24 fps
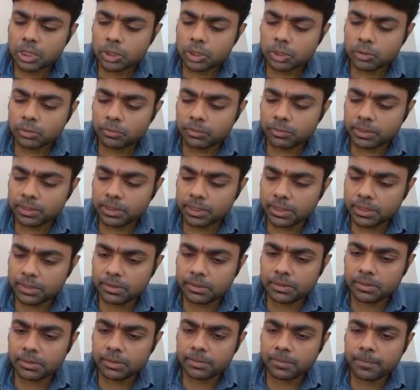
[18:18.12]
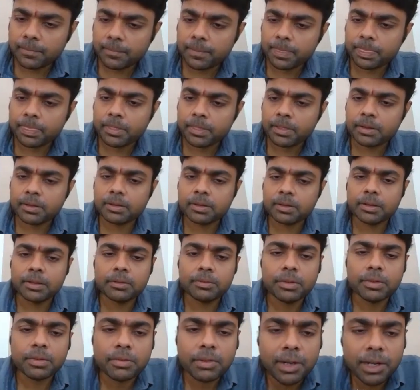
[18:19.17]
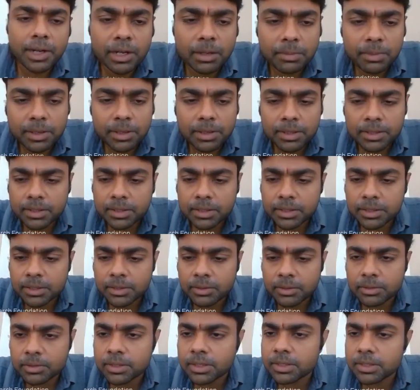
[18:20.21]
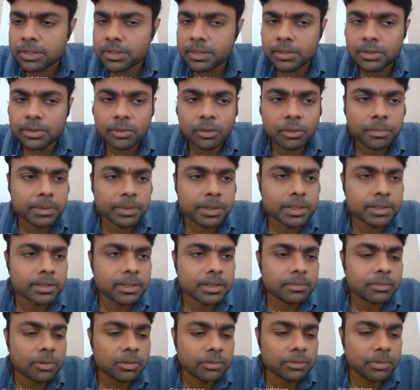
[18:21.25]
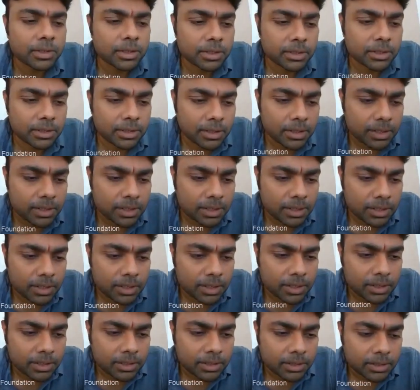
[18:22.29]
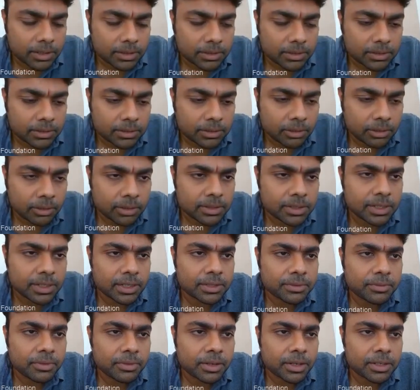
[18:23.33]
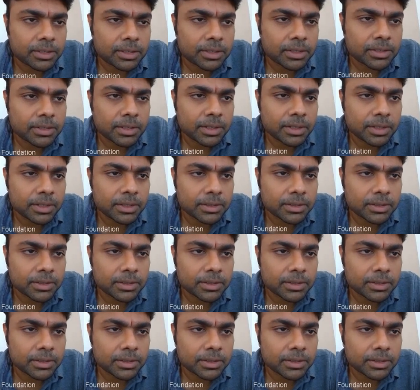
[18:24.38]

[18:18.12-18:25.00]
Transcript: So with this, we wind up our discussion on this topic. Some of our thoughts as far as this